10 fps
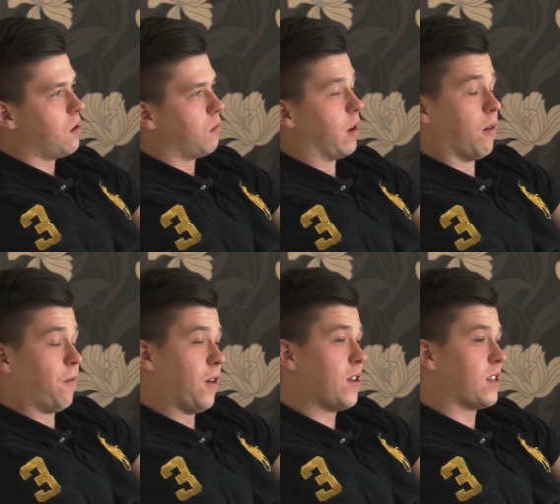well,
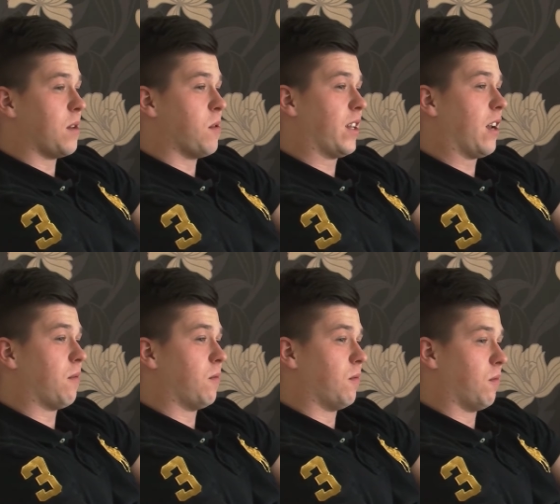firstly, my dad
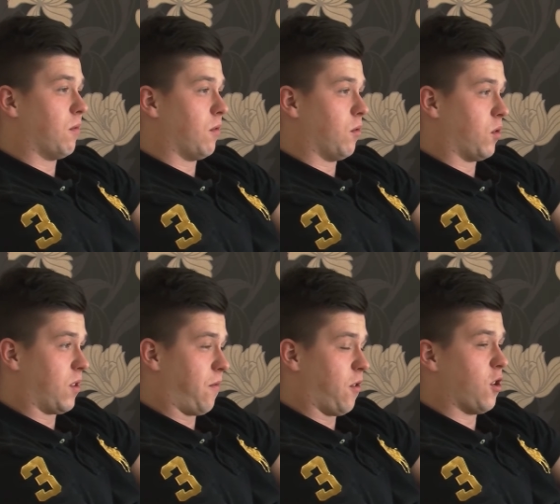was the
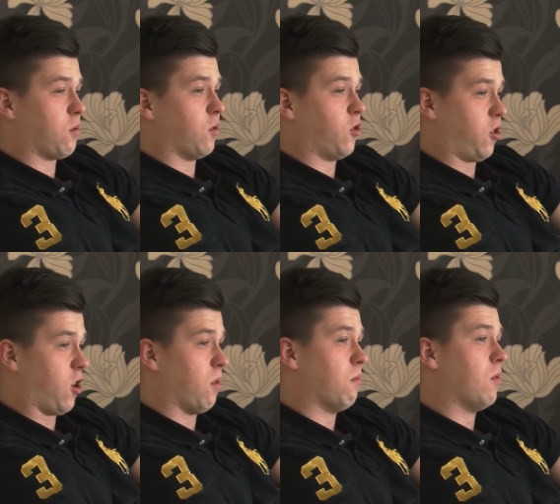first one to
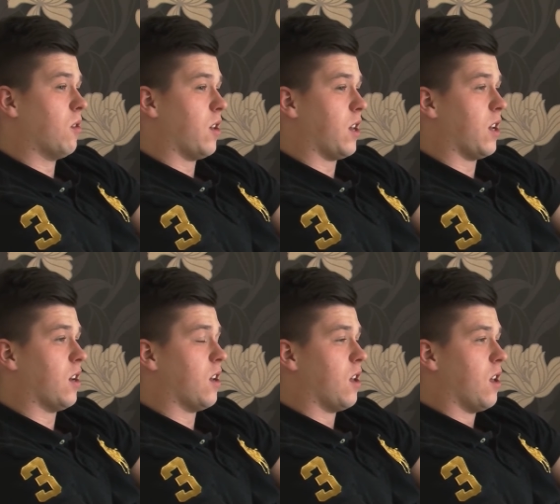come here.
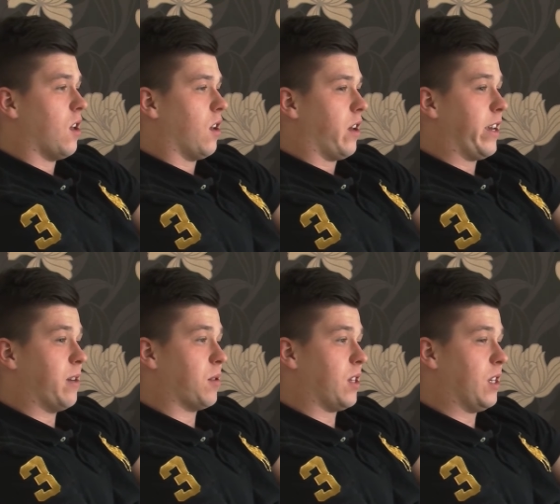He
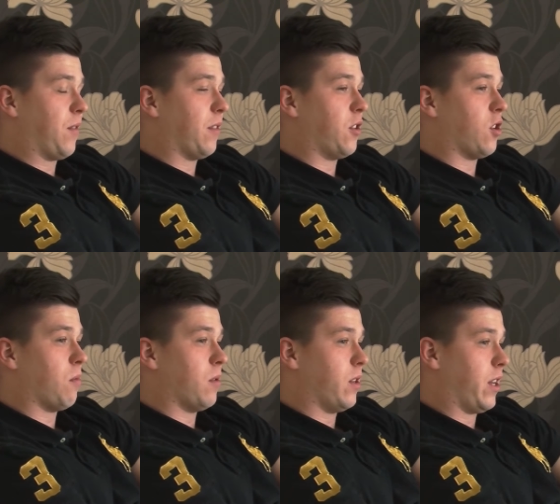was he's found a
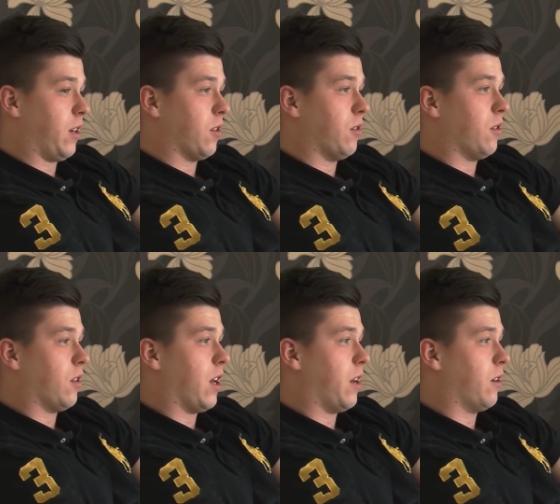job in England,
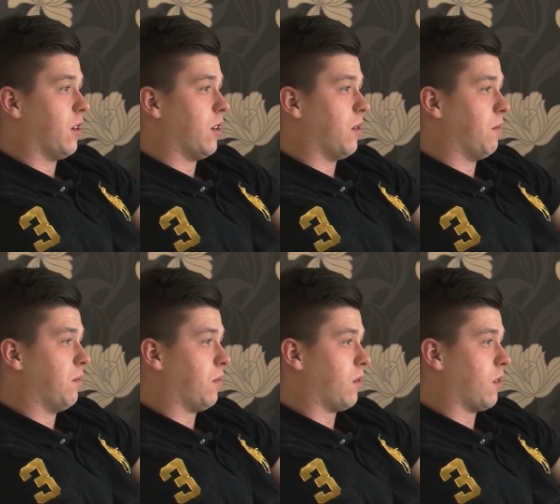and um,
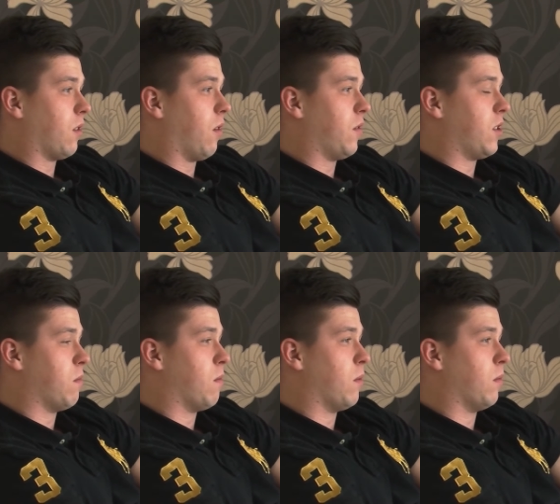obviously my
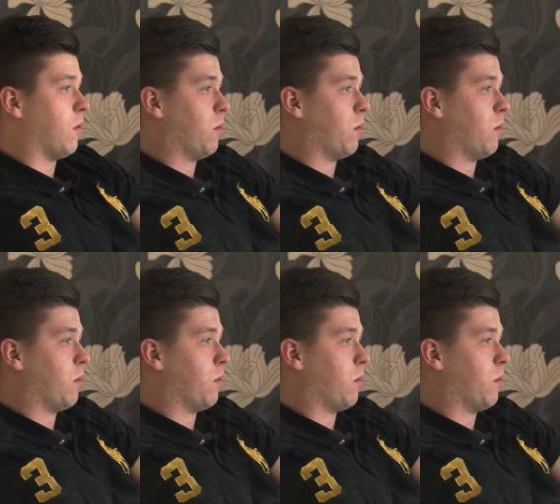my